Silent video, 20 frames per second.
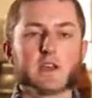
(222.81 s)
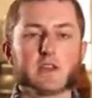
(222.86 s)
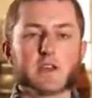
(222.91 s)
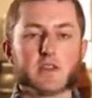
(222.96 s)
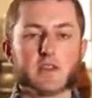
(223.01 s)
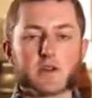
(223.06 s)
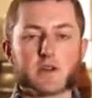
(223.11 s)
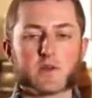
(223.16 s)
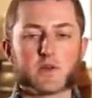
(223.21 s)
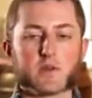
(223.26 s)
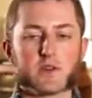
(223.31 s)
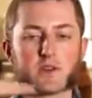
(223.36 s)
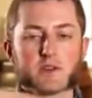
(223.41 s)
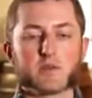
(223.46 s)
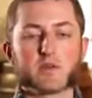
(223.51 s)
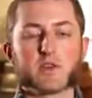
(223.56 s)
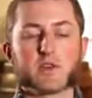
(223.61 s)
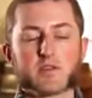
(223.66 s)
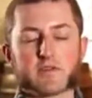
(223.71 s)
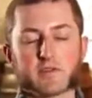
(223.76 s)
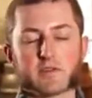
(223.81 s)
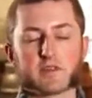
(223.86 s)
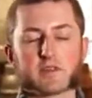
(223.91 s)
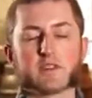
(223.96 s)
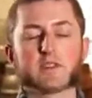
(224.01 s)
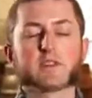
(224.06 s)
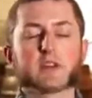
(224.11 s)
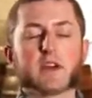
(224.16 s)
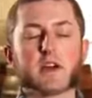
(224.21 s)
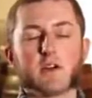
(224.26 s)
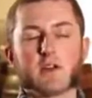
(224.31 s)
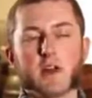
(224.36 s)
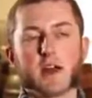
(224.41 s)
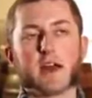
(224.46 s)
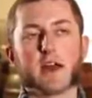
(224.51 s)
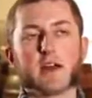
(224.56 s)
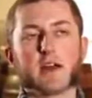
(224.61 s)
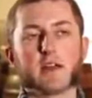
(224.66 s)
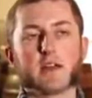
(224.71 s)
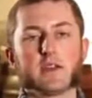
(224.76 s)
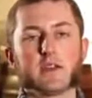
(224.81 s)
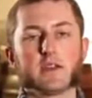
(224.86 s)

what the beer finishes out at.